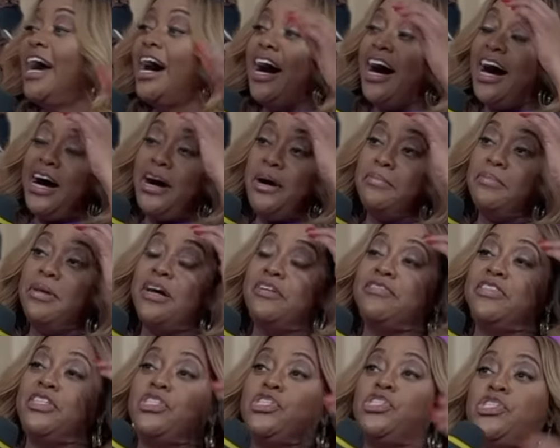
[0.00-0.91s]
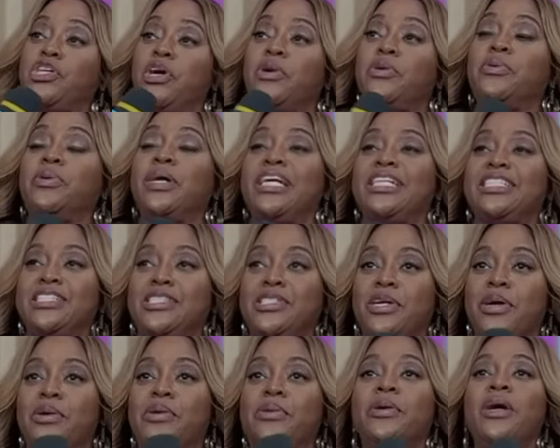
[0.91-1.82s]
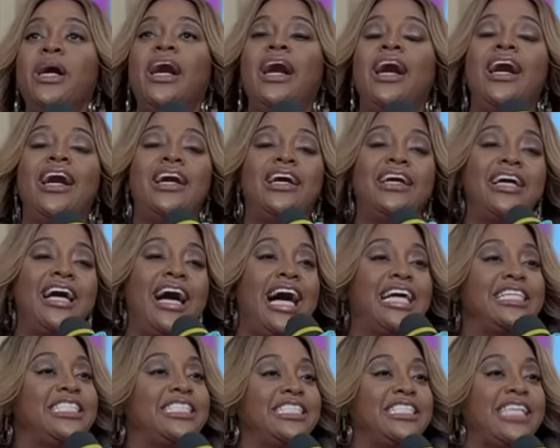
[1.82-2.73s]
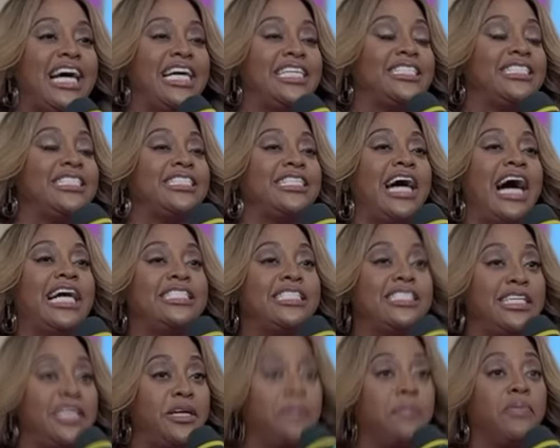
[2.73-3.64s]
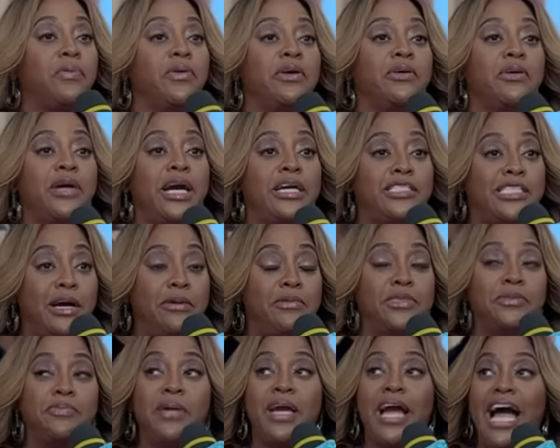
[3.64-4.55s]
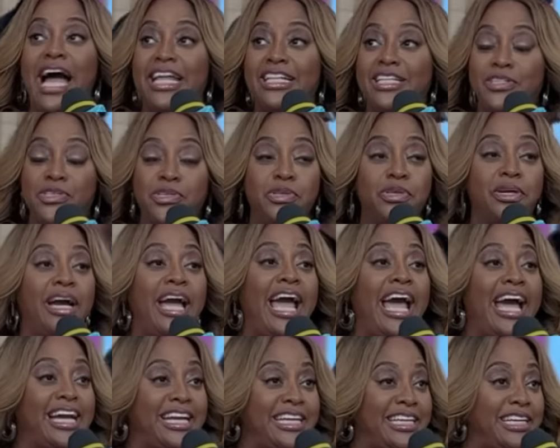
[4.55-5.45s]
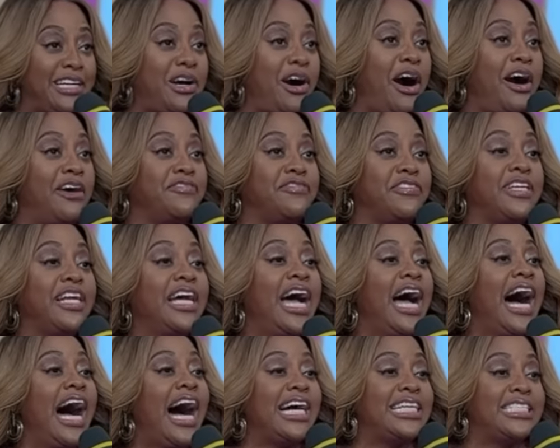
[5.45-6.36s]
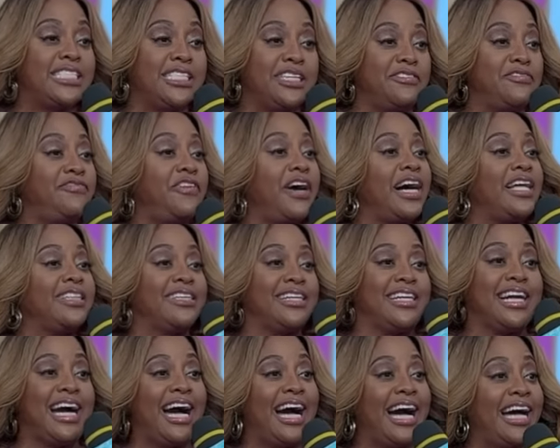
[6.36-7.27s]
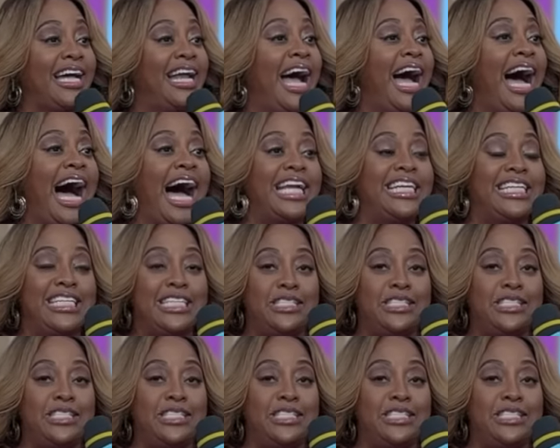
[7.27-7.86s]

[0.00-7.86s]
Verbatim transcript: um, of the show, and so uh, I just I just I said a prayer as I was behind the door hacking and coughing. I said, Father God, I need